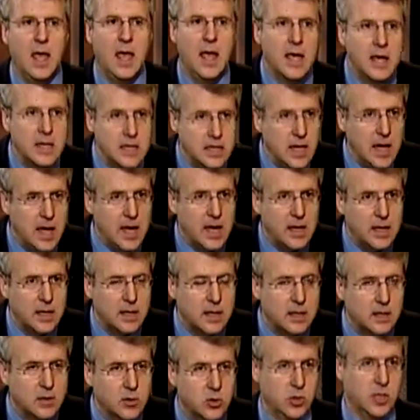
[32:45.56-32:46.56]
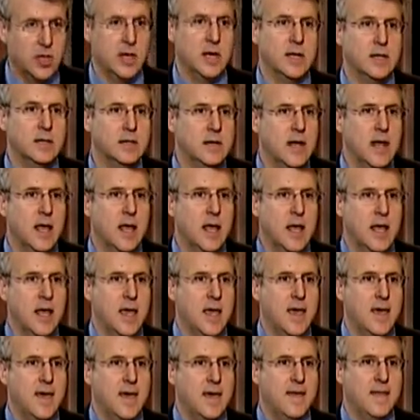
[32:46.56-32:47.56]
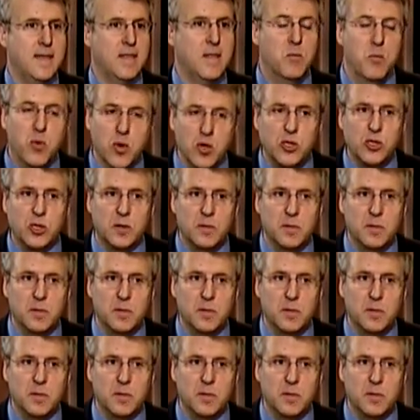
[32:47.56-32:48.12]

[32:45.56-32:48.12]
And yet, John, the Bush